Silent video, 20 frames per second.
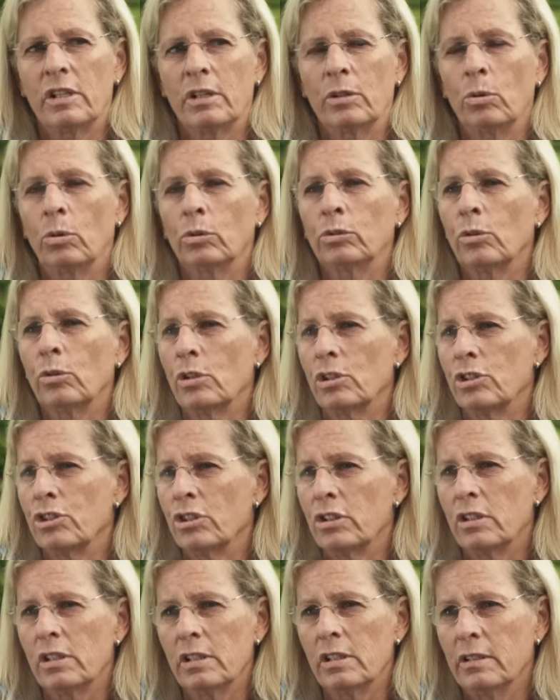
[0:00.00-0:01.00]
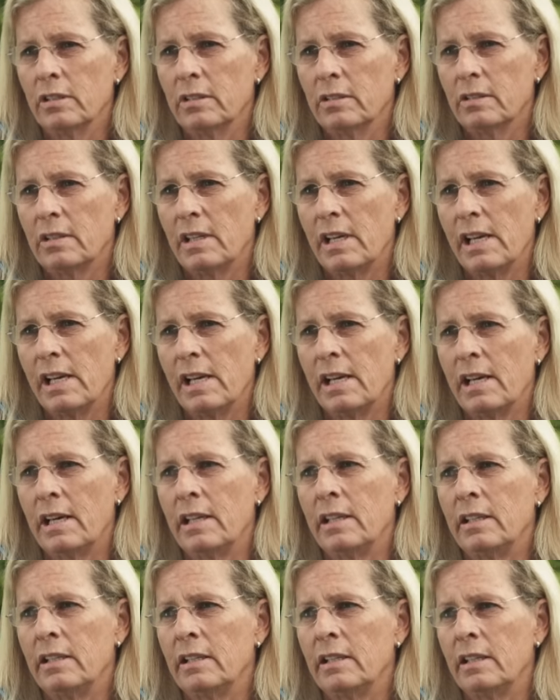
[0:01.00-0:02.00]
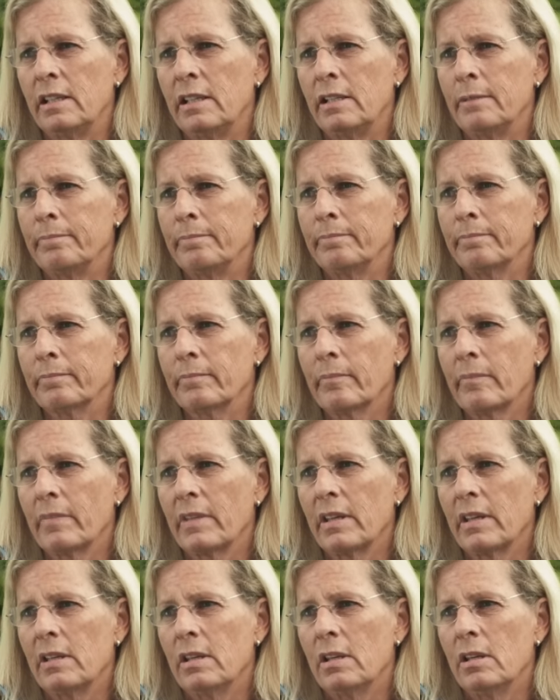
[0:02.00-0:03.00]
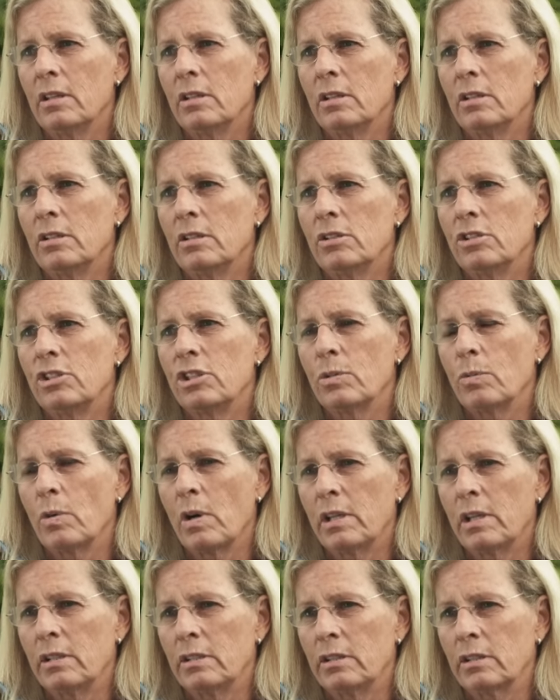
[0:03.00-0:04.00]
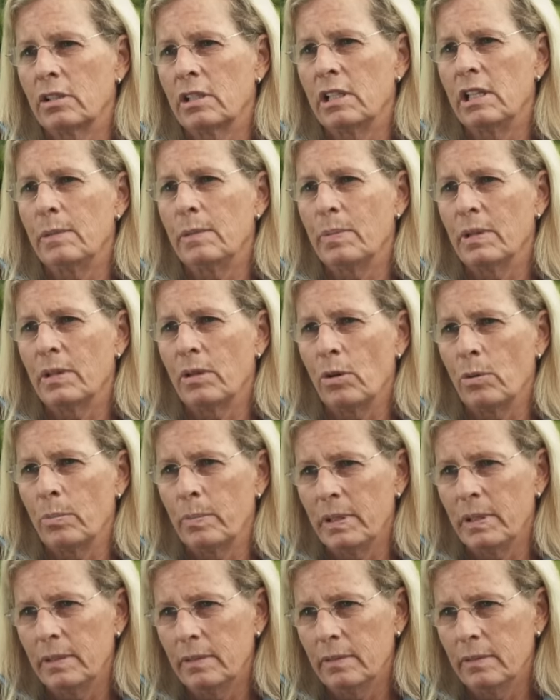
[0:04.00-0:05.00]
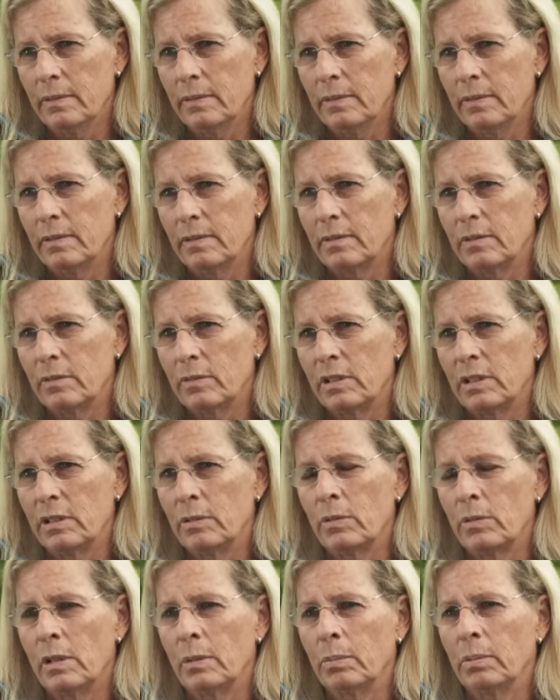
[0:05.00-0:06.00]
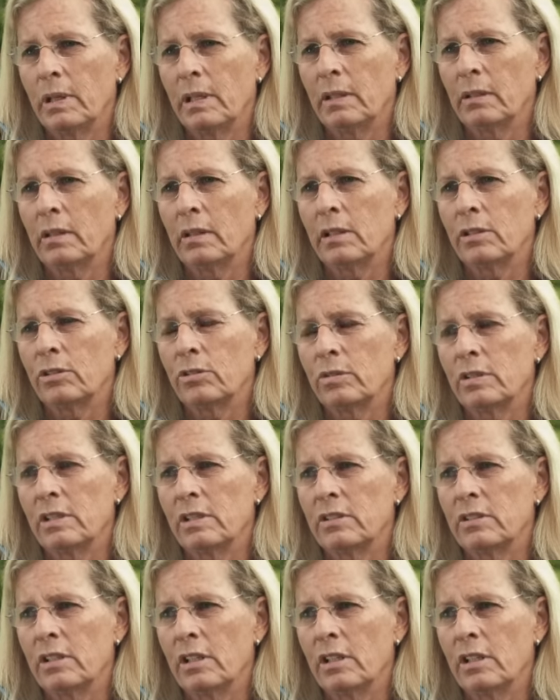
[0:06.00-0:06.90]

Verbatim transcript: an old orchard and um, she wanted to keep it open. We didn't want to plant a lot of trees